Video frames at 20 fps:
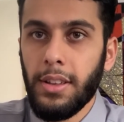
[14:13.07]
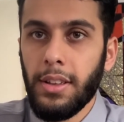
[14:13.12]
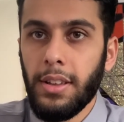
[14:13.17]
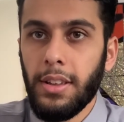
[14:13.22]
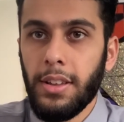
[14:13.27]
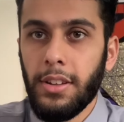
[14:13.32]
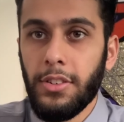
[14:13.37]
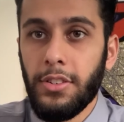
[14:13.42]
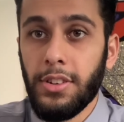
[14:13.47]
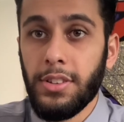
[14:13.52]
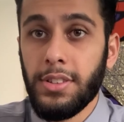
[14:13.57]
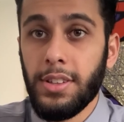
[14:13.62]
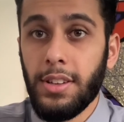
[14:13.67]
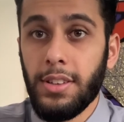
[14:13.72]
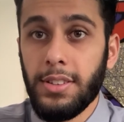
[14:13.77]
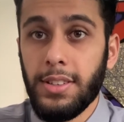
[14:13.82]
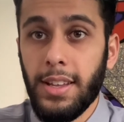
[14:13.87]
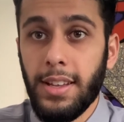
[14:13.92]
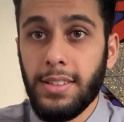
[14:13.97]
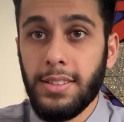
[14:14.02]
interested in
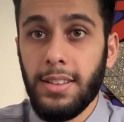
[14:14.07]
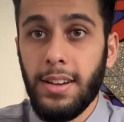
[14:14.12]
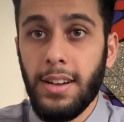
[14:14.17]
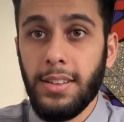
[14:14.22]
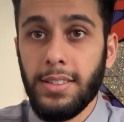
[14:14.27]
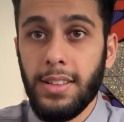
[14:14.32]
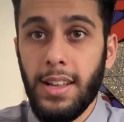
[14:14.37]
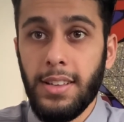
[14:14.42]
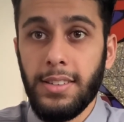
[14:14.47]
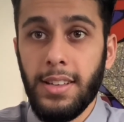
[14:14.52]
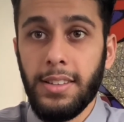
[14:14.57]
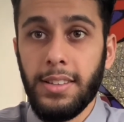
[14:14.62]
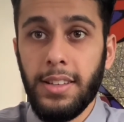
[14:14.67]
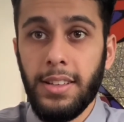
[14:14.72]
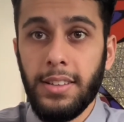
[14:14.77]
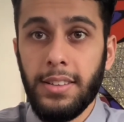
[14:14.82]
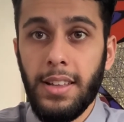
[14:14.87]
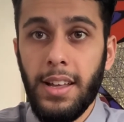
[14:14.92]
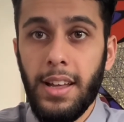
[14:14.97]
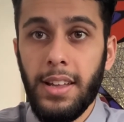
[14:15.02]
tech stocks as I
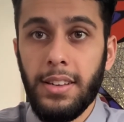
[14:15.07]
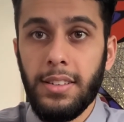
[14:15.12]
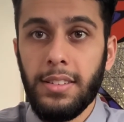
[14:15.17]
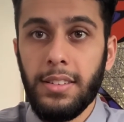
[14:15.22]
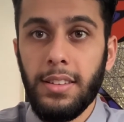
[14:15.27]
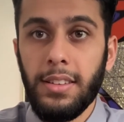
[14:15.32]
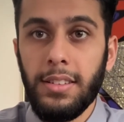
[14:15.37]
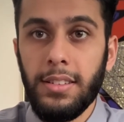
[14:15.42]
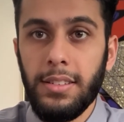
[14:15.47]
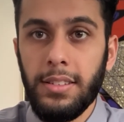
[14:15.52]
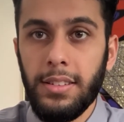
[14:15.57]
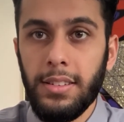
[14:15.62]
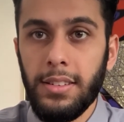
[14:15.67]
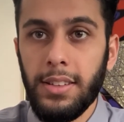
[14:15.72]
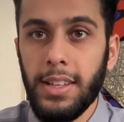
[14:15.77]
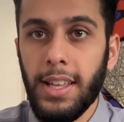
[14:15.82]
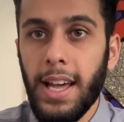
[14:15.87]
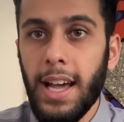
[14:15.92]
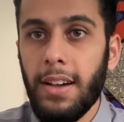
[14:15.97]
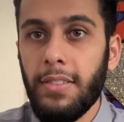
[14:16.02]
think that
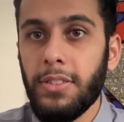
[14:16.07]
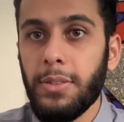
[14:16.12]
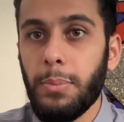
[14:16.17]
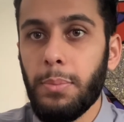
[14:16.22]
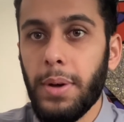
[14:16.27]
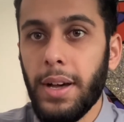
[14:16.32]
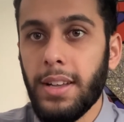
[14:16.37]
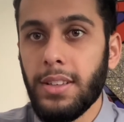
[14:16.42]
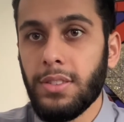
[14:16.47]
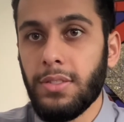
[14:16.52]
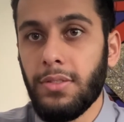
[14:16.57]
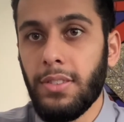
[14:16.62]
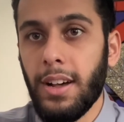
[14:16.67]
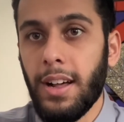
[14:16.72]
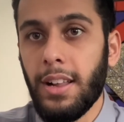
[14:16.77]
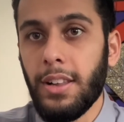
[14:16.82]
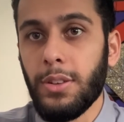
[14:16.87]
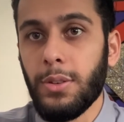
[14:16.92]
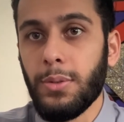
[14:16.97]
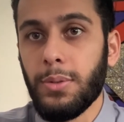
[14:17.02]
they have the best
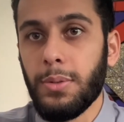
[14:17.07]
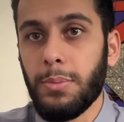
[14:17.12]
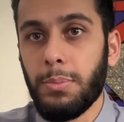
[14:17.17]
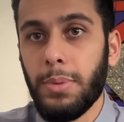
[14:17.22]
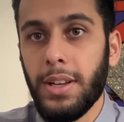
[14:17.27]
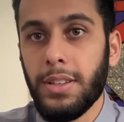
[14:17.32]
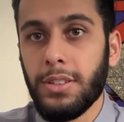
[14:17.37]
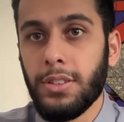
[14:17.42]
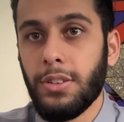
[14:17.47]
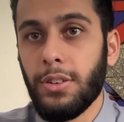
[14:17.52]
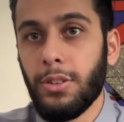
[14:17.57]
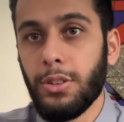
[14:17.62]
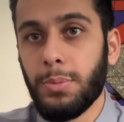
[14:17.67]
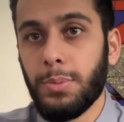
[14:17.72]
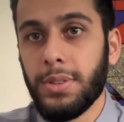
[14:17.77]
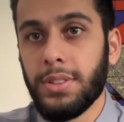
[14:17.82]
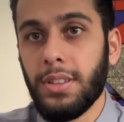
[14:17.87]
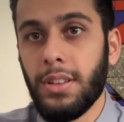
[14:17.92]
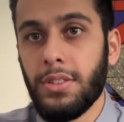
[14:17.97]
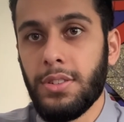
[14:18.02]
value and best growth
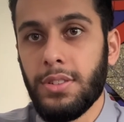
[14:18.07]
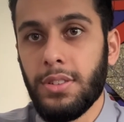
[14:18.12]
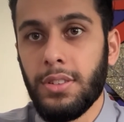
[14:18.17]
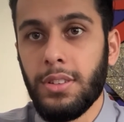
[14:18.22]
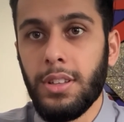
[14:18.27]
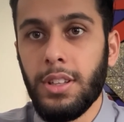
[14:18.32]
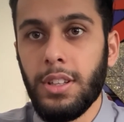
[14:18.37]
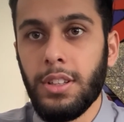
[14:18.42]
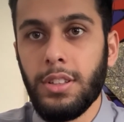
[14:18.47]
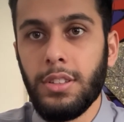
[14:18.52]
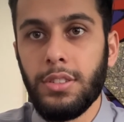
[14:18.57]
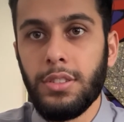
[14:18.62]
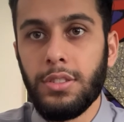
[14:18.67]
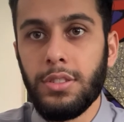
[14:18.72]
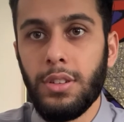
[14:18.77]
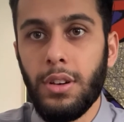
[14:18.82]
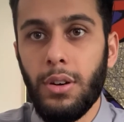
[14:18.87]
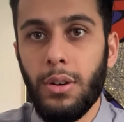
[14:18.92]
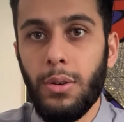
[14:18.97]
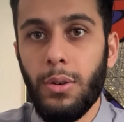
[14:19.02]
potential.
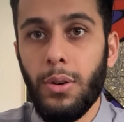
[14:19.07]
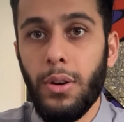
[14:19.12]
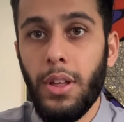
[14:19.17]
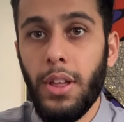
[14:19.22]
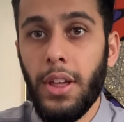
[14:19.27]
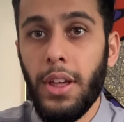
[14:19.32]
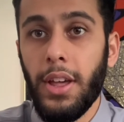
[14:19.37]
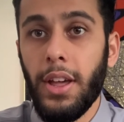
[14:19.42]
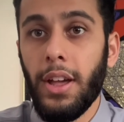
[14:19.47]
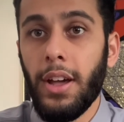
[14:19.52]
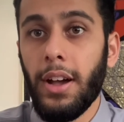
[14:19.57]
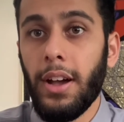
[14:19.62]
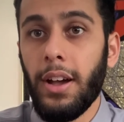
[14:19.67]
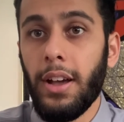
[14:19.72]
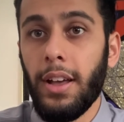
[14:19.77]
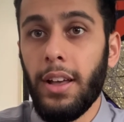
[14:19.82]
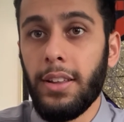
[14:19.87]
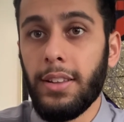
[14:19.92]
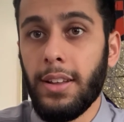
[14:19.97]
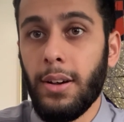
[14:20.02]
So
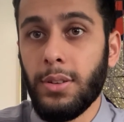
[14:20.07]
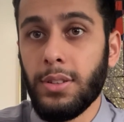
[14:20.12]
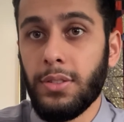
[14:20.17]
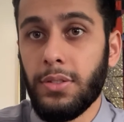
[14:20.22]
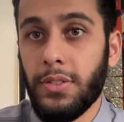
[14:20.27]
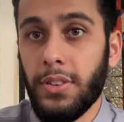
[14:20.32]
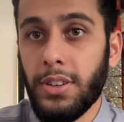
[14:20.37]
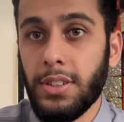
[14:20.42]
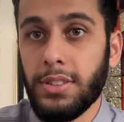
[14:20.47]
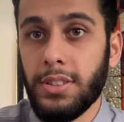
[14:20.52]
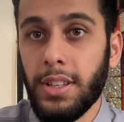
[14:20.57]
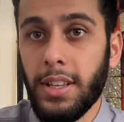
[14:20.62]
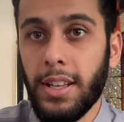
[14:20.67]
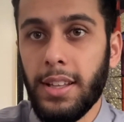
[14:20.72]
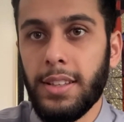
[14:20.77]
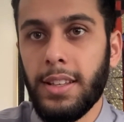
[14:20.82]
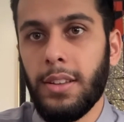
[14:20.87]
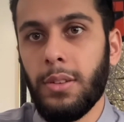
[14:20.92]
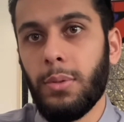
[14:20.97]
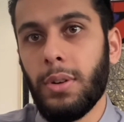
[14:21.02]
that was the first thing.
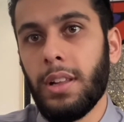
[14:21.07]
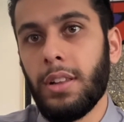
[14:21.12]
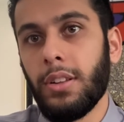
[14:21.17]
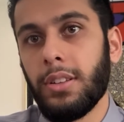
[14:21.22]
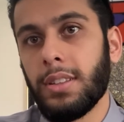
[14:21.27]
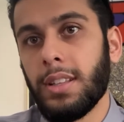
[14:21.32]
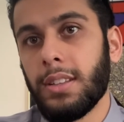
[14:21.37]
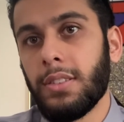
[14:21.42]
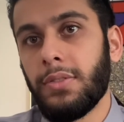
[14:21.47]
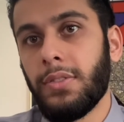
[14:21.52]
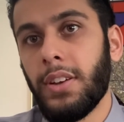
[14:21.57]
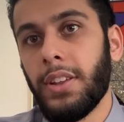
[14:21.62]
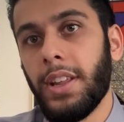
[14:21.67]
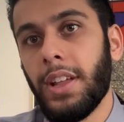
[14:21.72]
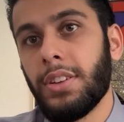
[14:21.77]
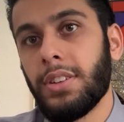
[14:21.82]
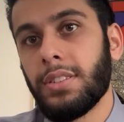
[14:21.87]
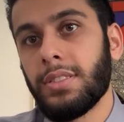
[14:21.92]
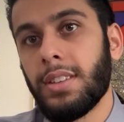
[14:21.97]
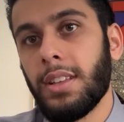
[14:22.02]
And then when I looked at the
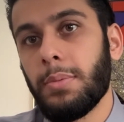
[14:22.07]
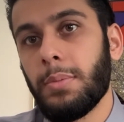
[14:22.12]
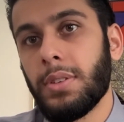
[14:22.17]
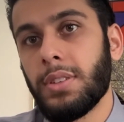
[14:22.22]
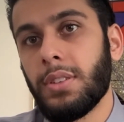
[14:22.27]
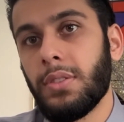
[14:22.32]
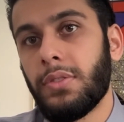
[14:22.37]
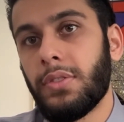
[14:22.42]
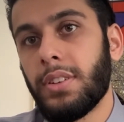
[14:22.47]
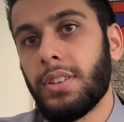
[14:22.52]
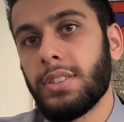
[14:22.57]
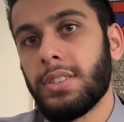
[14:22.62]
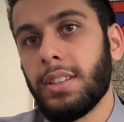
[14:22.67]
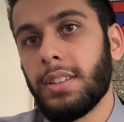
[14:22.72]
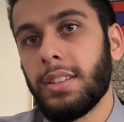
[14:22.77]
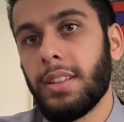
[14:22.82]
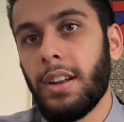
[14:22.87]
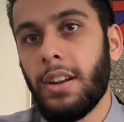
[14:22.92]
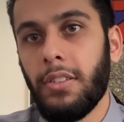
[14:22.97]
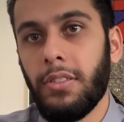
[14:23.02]
financial statements, the first thing
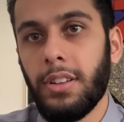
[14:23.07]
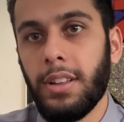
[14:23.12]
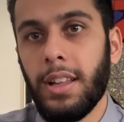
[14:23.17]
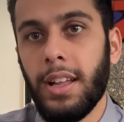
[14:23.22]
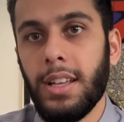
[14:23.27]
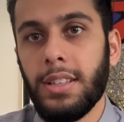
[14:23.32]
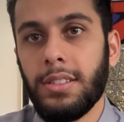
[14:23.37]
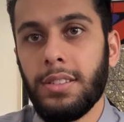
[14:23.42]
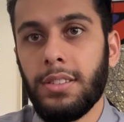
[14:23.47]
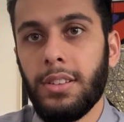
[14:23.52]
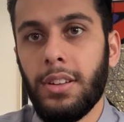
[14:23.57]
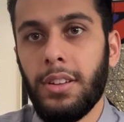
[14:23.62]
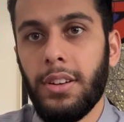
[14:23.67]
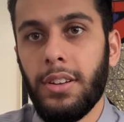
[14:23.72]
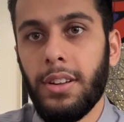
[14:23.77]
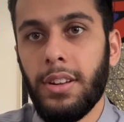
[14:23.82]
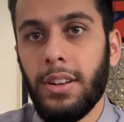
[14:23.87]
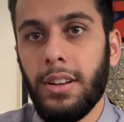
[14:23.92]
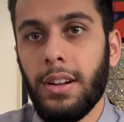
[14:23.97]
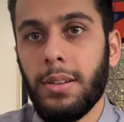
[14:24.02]
that I realized in the
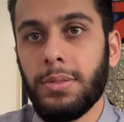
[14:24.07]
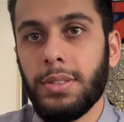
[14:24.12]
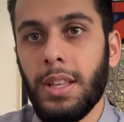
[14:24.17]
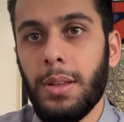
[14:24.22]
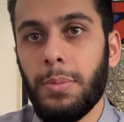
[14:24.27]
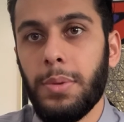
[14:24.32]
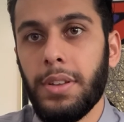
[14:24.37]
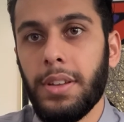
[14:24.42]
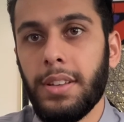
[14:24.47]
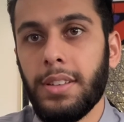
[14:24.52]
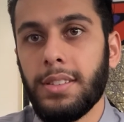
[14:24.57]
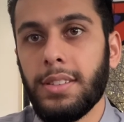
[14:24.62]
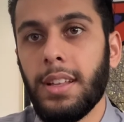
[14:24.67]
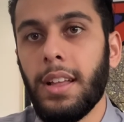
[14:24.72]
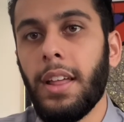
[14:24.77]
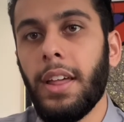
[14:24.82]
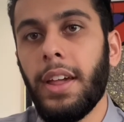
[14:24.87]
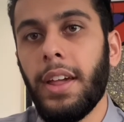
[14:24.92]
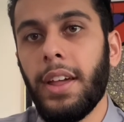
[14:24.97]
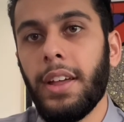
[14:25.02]
income statement is
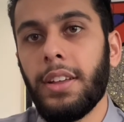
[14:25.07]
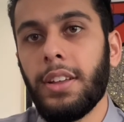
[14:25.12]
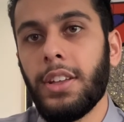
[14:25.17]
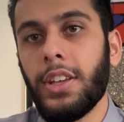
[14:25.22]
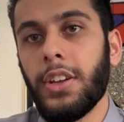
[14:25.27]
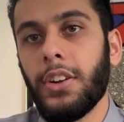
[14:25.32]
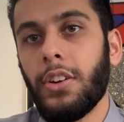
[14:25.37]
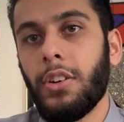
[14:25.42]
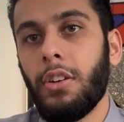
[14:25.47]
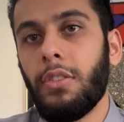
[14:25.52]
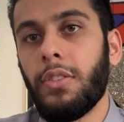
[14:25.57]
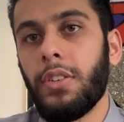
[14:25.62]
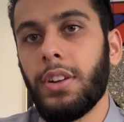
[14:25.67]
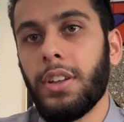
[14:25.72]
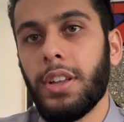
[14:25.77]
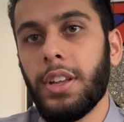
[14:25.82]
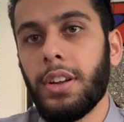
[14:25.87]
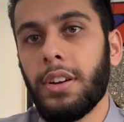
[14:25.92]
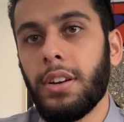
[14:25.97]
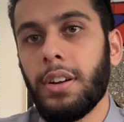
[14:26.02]
year over
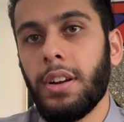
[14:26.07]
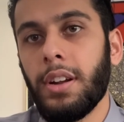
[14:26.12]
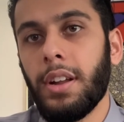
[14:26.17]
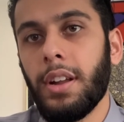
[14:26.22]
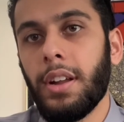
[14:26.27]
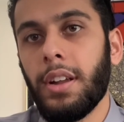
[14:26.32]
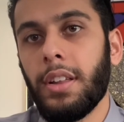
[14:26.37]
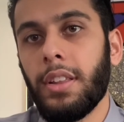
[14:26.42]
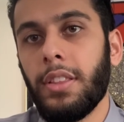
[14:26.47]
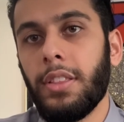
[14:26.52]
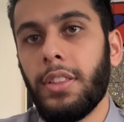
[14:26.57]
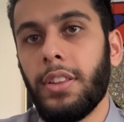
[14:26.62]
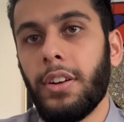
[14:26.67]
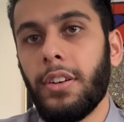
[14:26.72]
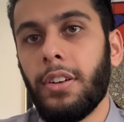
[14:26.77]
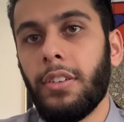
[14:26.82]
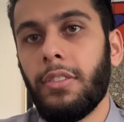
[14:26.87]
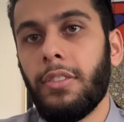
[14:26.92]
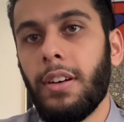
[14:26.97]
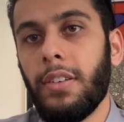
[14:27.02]
year,
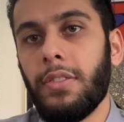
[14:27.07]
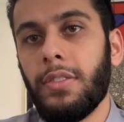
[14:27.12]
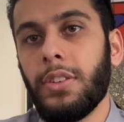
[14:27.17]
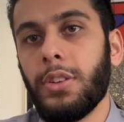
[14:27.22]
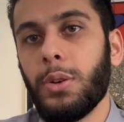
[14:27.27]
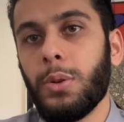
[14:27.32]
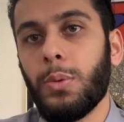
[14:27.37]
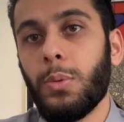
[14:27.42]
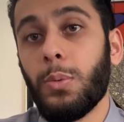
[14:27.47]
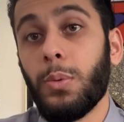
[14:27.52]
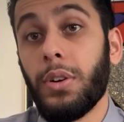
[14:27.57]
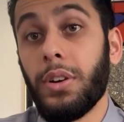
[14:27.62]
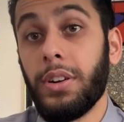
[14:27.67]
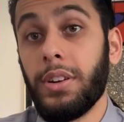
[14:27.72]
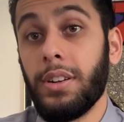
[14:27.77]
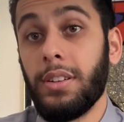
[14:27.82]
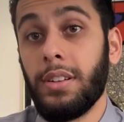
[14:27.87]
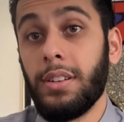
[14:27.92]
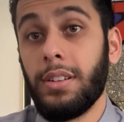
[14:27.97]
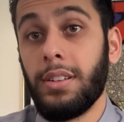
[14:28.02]
their revenue were
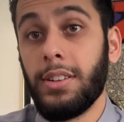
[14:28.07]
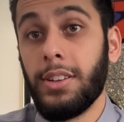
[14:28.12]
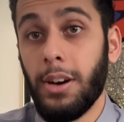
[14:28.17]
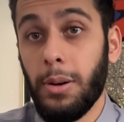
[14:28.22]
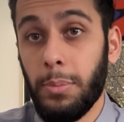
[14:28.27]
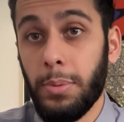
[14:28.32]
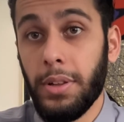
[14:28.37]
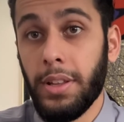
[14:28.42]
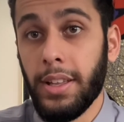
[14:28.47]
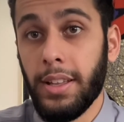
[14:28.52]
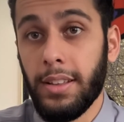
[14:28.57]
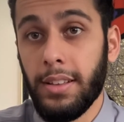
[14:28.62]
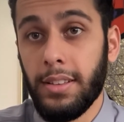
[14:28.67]
doubling.